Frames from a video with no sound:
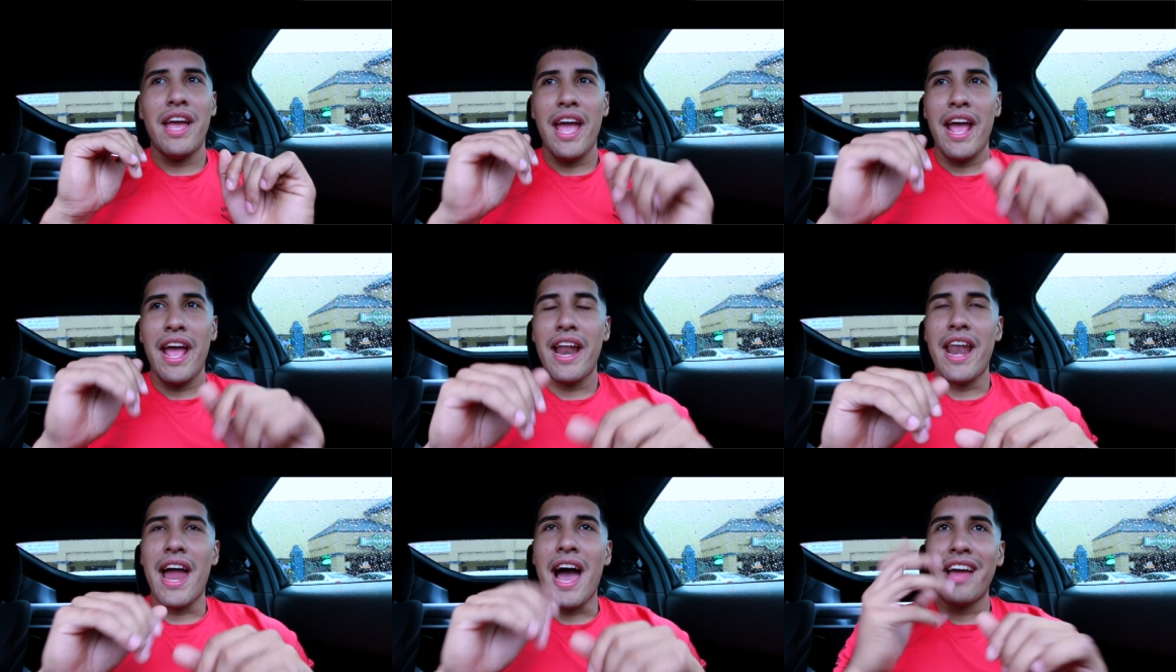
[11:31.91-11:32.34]

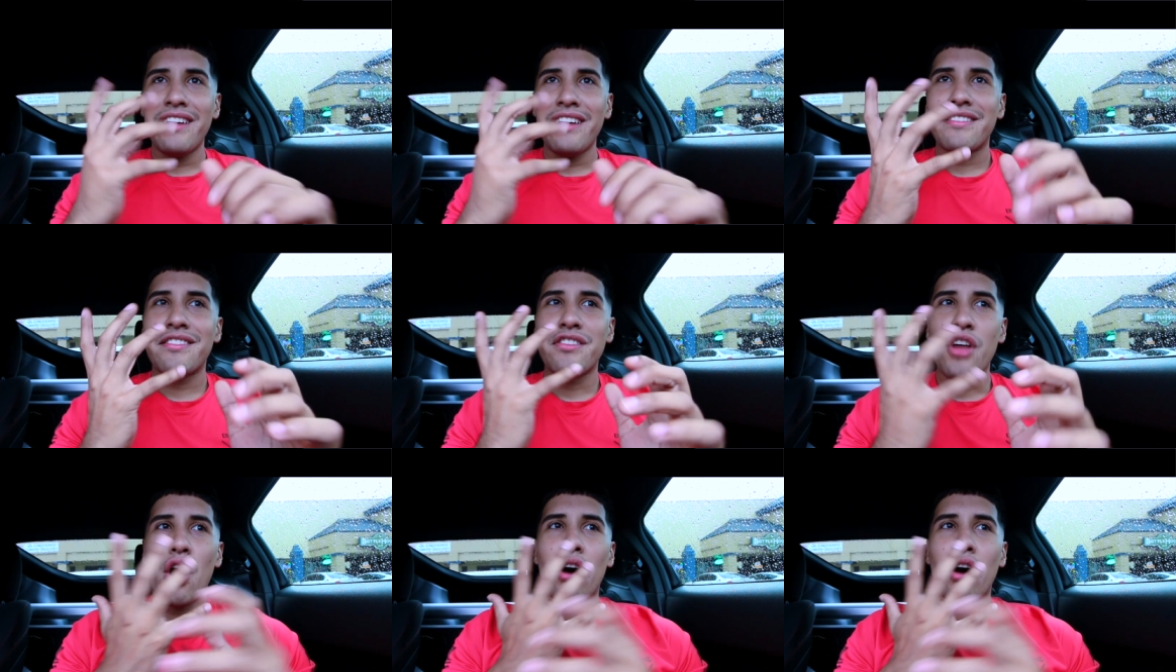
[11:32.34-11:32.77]
And I
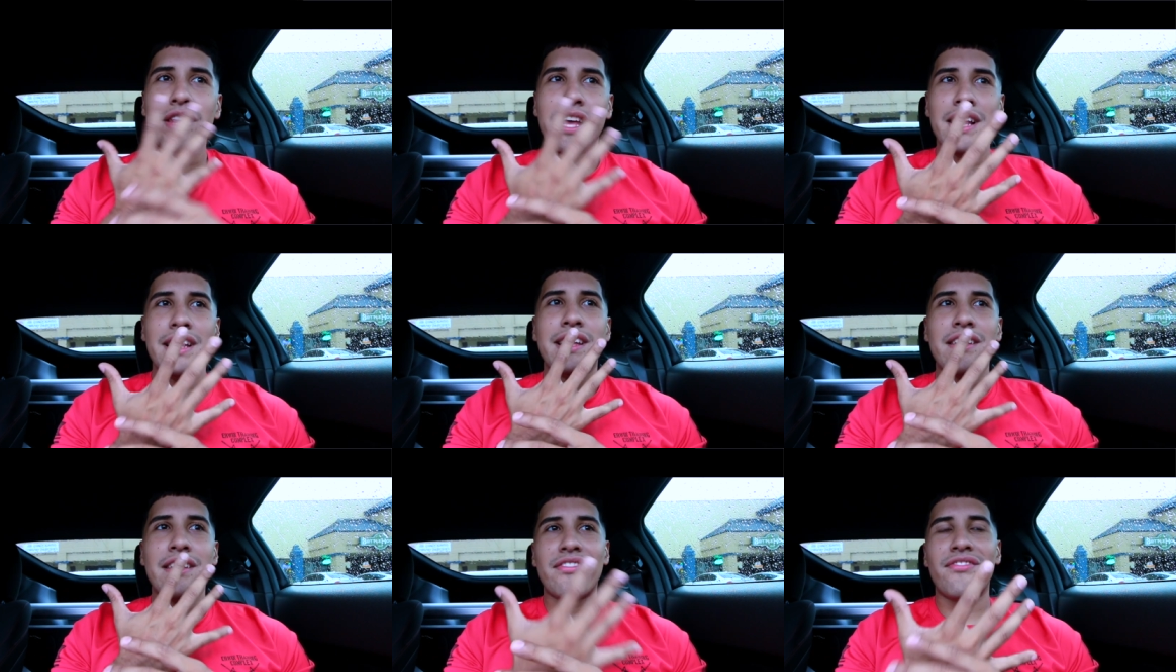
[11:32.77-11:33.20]
stalled
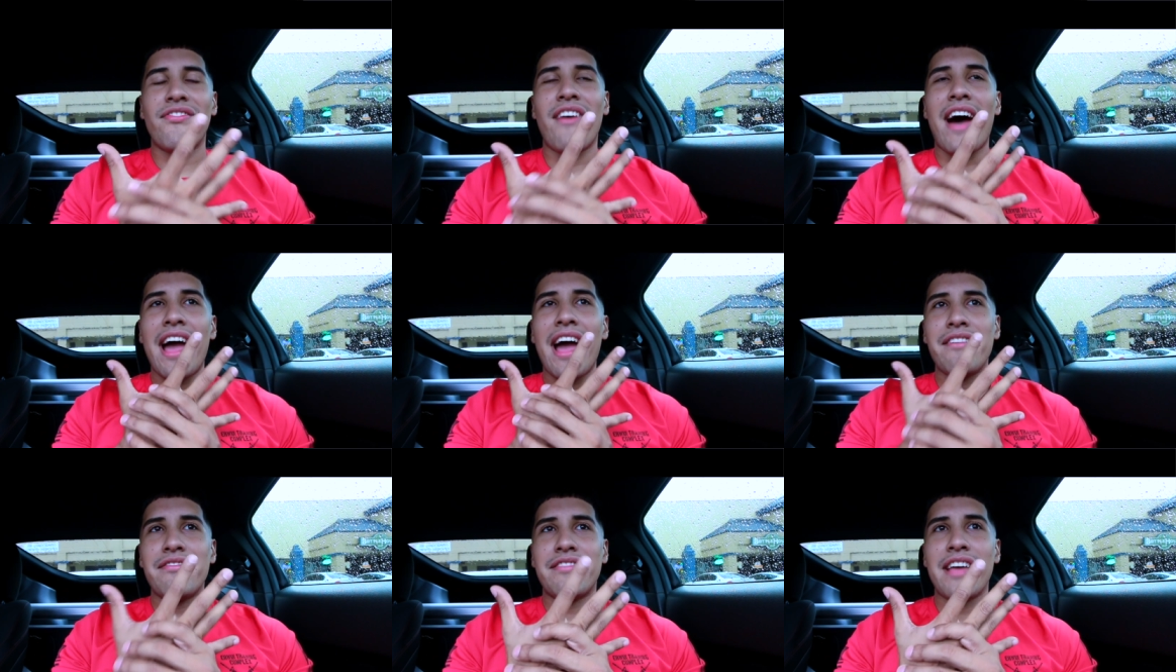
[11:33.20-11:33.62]
at least
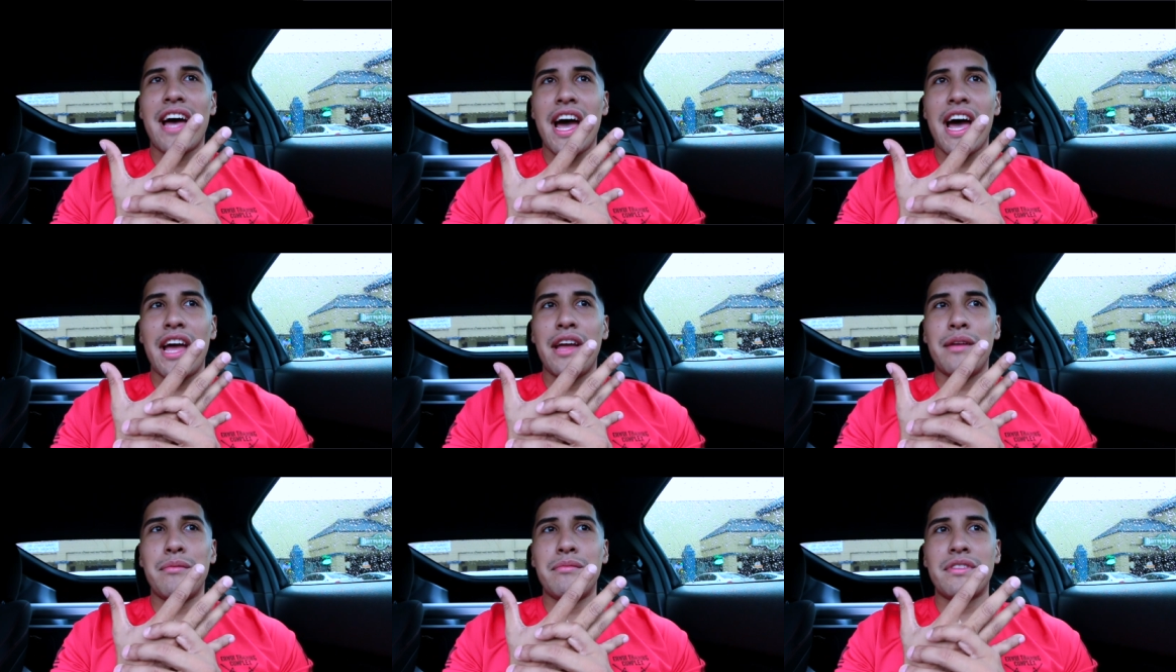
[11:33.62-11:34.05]
five
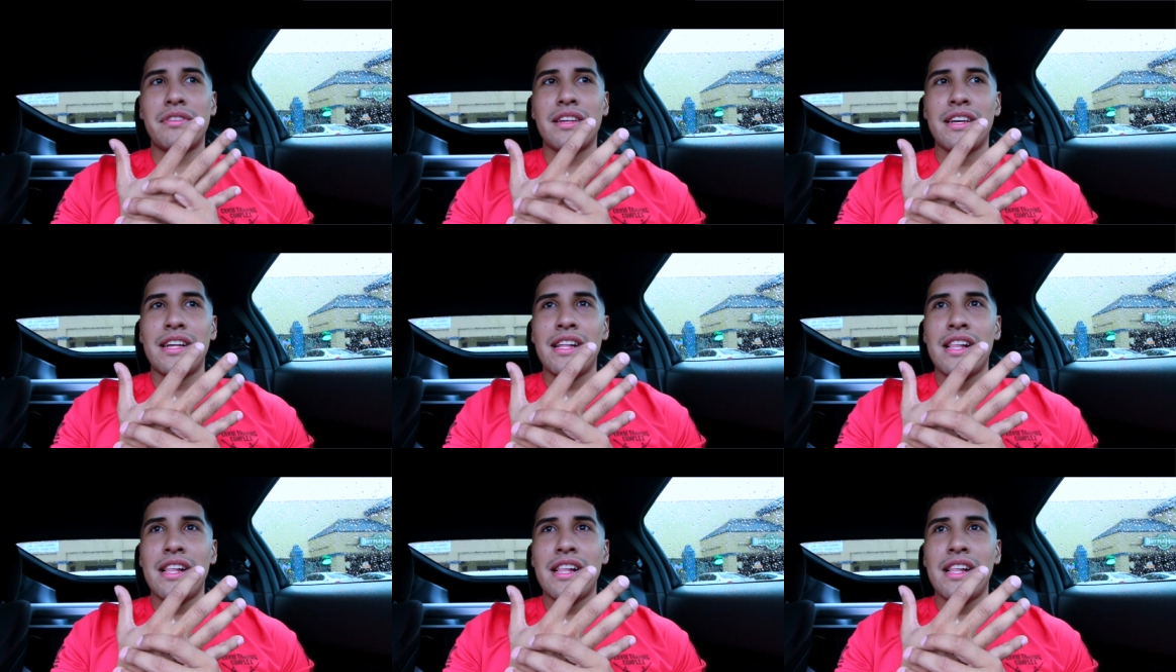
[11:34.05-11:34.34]
times